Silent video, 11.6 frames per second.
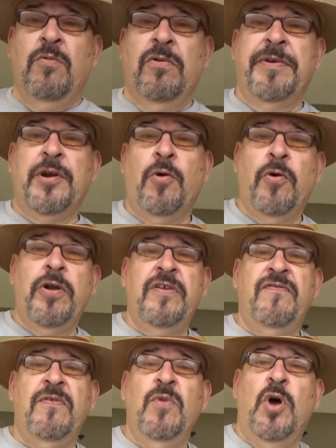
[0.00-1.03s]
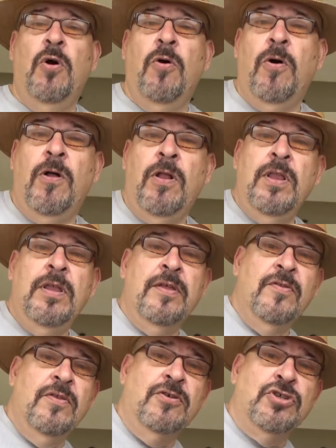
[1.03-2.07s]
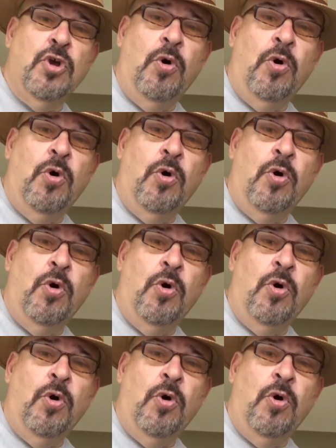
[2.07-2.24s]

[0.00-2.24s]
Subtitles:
We're recording from the hall. There's a